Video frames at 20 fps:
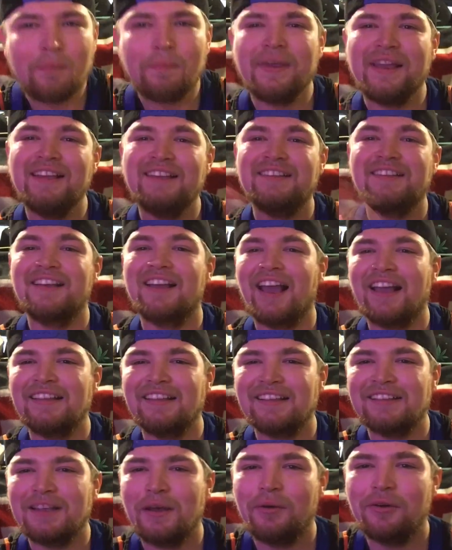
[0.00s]
Peace. See you guys
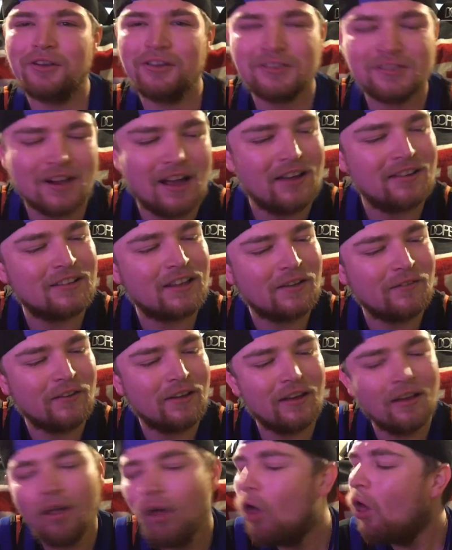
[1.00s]
next time on Kush Kyle's
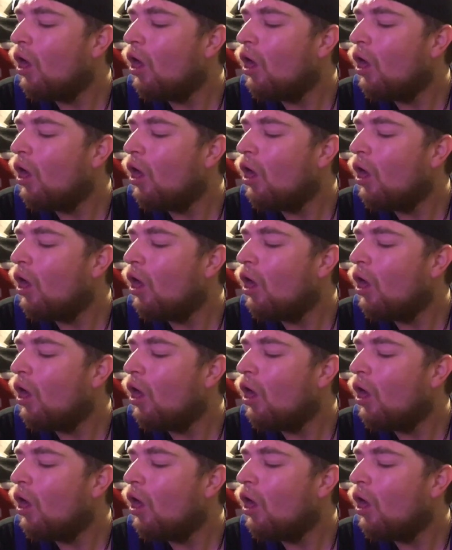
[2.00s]
TV.